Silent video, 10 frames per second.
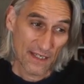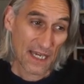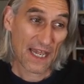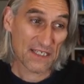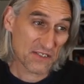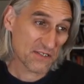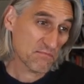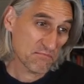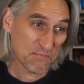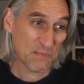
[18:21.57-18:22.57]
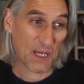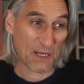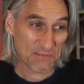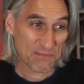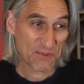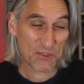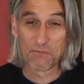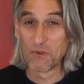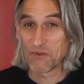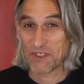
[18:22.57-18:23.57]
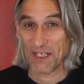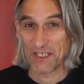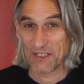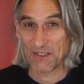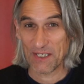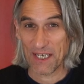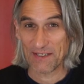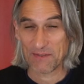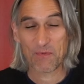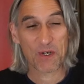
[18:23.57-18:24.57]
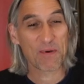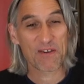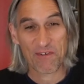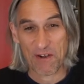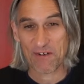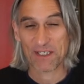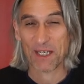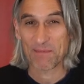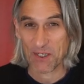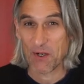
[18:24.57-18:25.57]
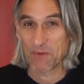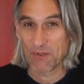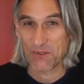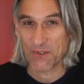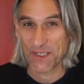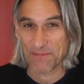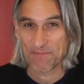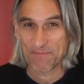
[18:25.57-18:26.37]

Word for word: and yeah, smooth technique at the end. One of my favourite games. I hope you enjoyed it.